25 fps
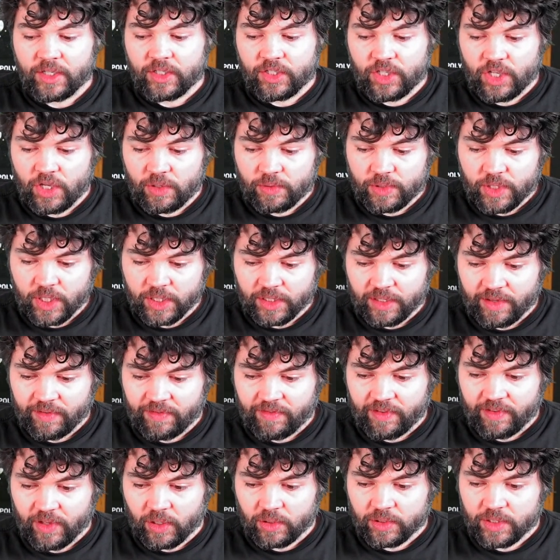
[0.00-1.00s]
using the
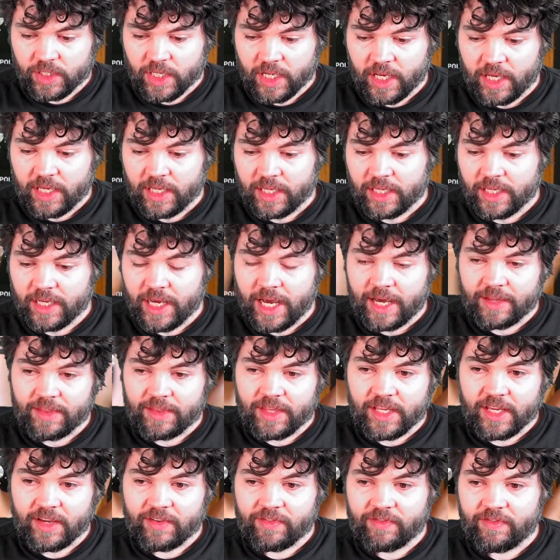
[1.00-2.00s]
filter
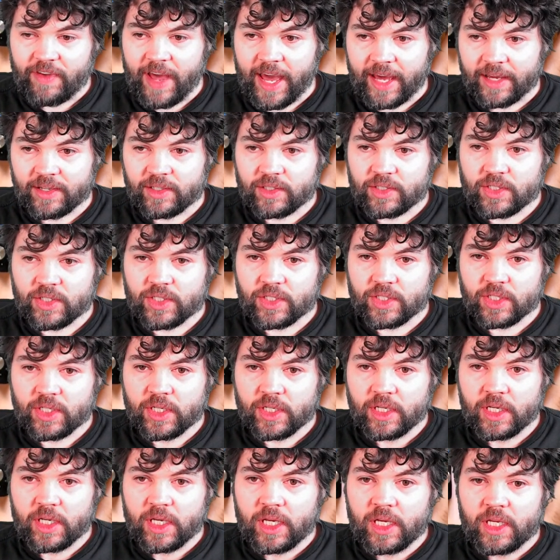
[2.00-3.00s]
and the effects